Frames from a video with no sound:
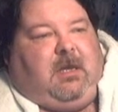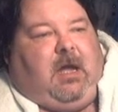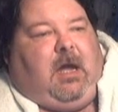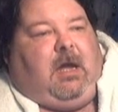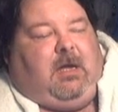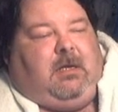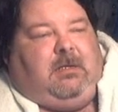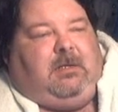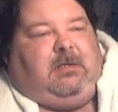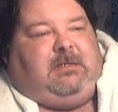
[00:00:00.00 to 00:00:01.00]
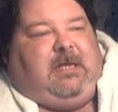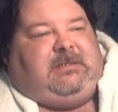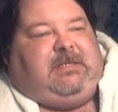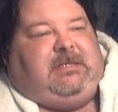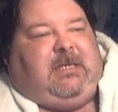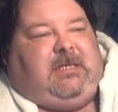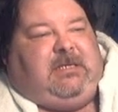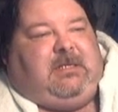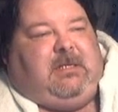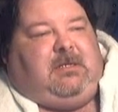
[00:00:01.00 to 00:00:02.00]
Uh, in
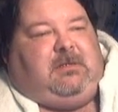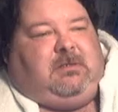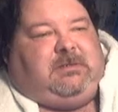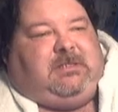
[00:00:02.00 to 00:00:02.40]
1999,